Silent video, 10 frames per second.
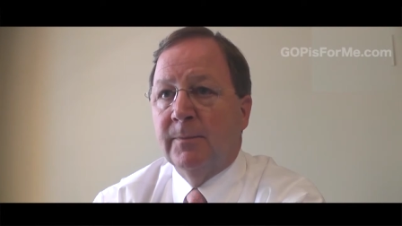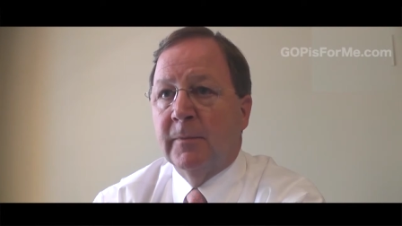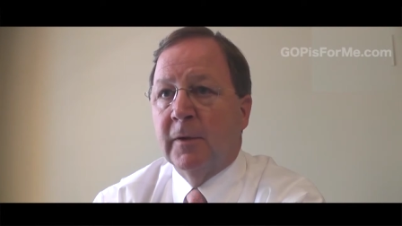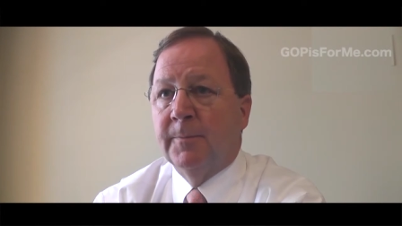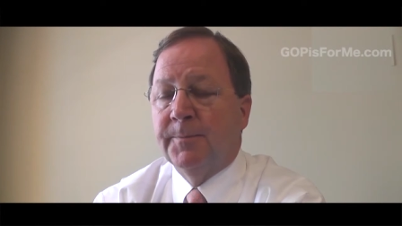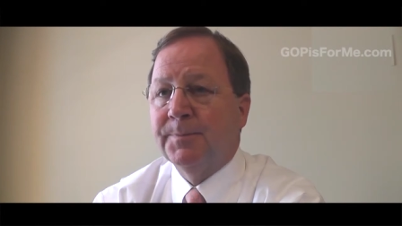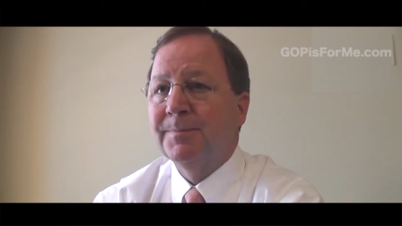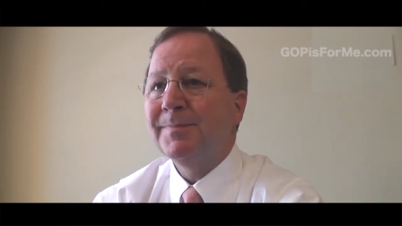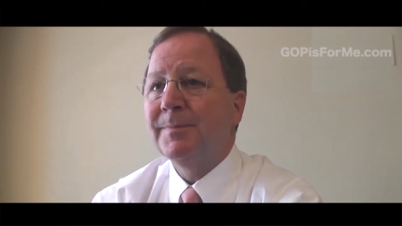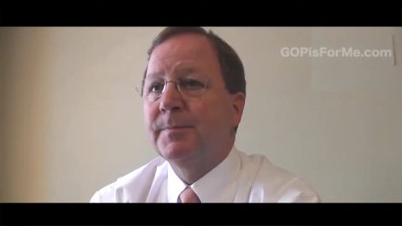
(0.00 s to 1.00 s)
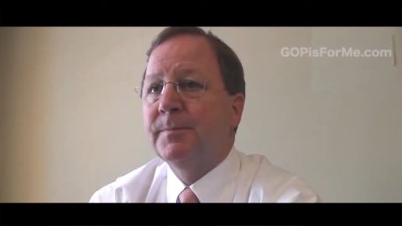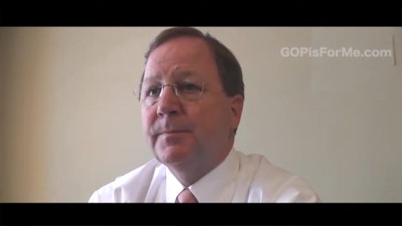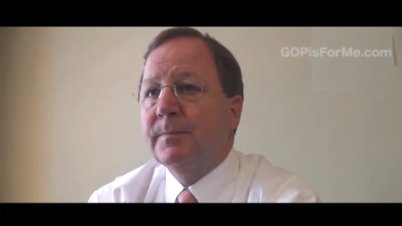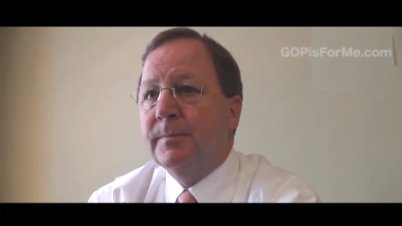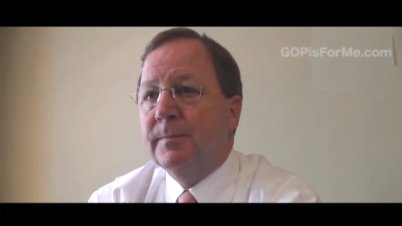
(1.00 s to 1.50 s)
So would that be
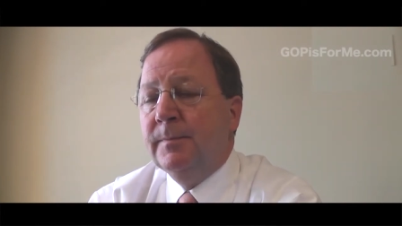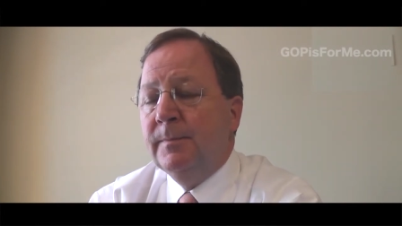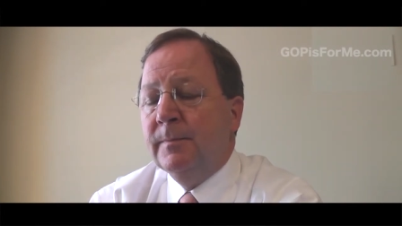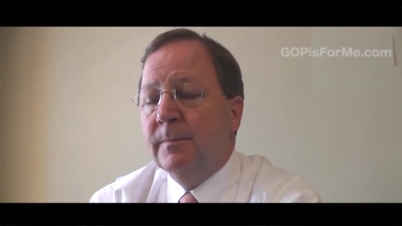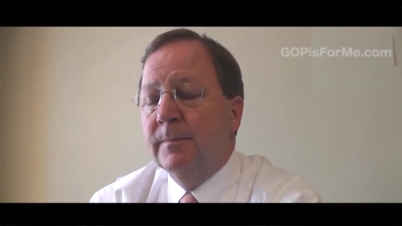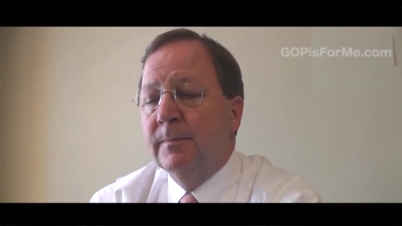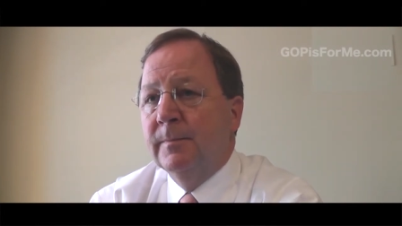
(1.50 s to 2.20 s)
something that maybe